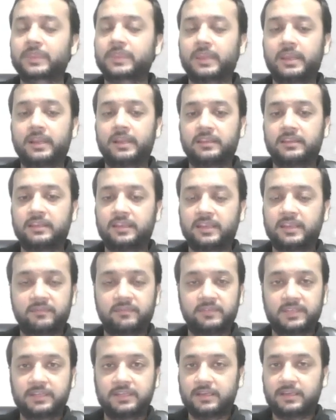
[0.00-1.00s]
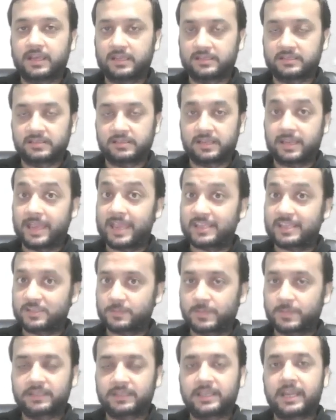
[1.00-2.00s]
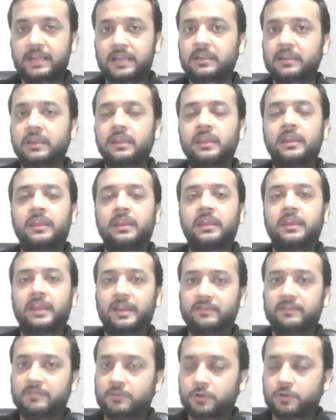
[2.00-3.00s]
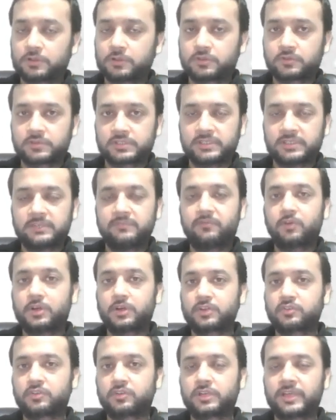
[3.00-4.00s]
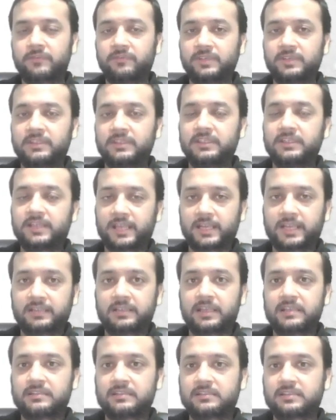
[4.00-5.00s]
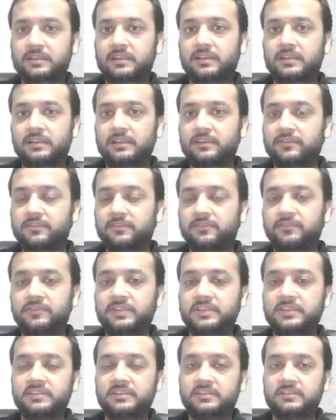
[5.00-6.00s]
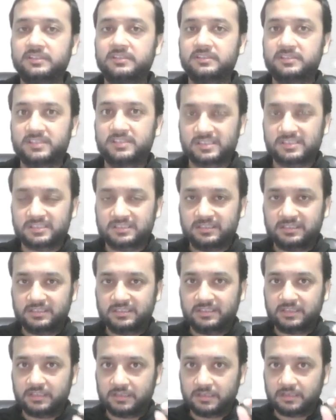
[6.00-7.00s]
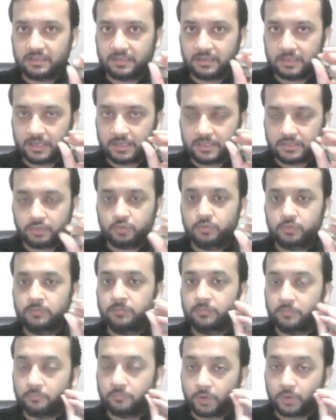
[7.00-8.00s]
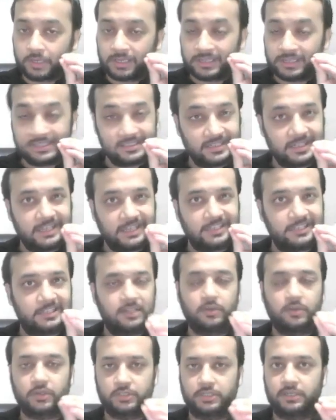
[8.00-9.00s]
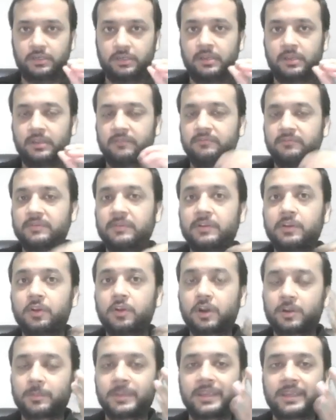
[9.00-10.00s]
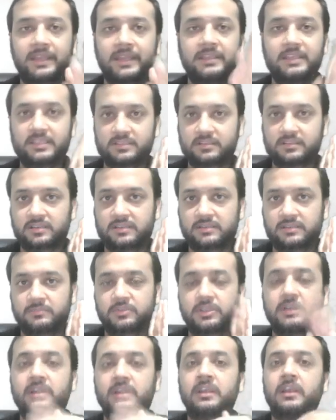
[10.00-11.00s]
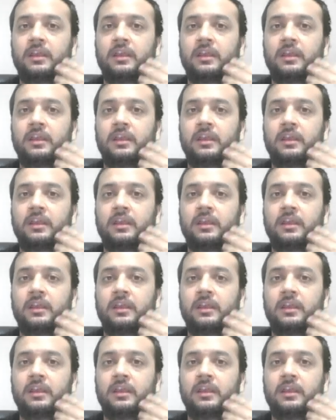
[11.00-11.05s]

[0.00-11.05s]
and they gave the answer as per that. And we will also see what should have been the correct answer if we just assume what is written in the question. We will not make any extra assumption.